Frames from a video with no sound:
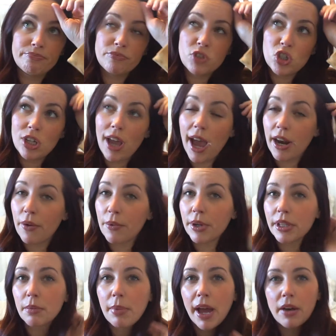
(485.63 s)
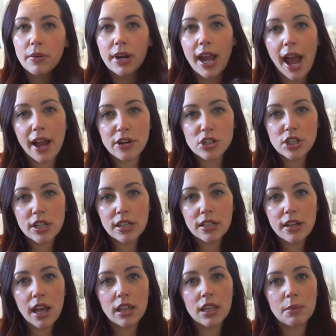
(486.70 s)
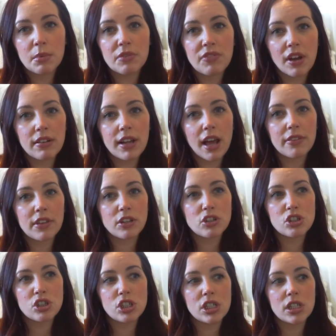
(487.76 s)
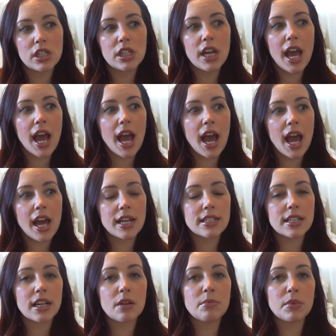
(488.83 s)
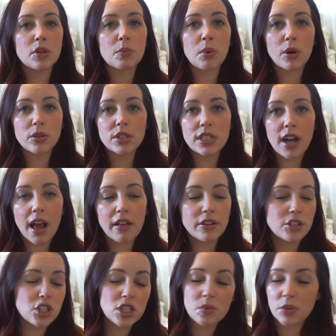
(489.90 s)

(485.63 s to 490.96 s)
she had a really bad reaction, and then we found out that she has like a milk protein allergy,